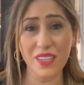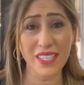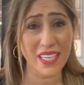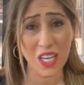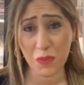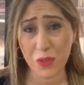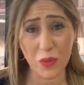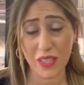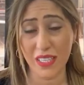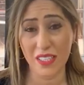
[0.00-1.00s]
can help you
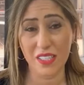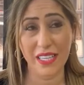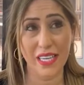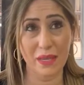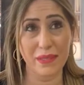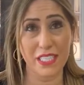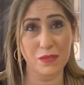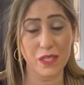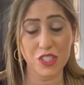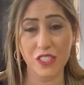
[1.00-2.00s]
with,
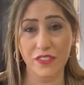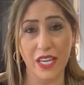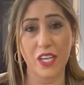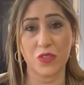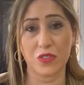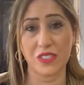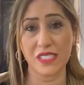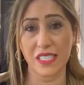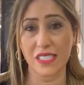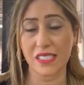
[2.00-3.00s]
especially a VA
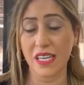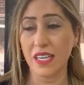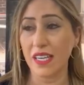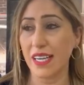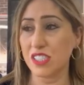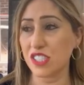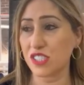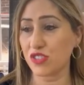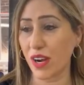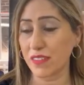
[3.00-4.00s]
overseas. It
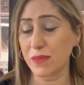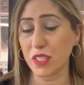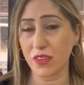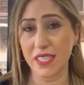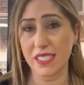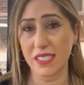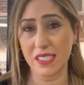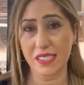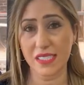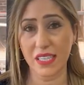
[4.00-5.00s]
just drives me crazy
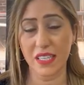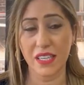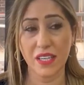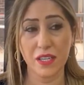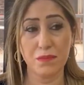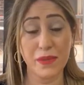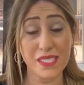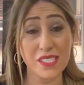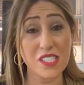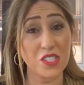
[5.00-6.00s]
to see
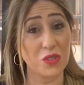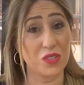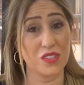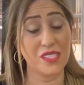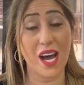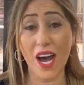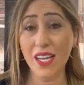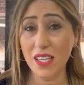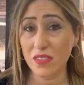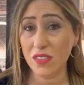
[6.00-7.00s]
business owners,
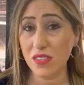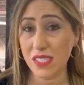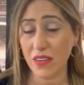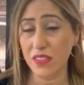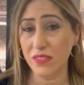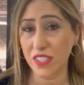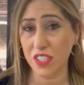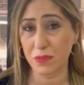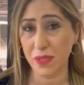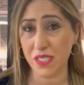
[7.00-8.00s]
high-level
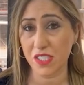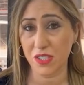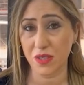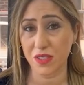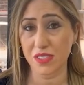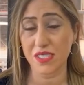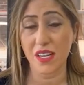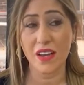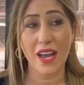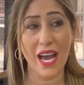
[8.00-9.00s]
seven-figure business owners,
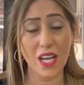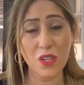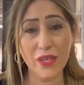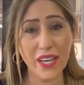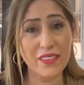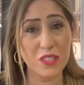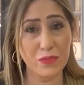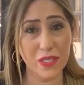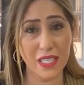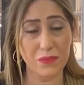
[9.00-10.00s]
allocate their
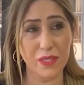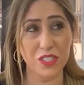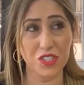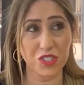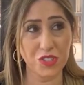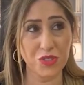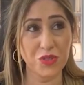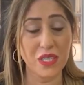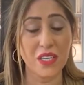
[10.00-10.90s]
bookkeeping to,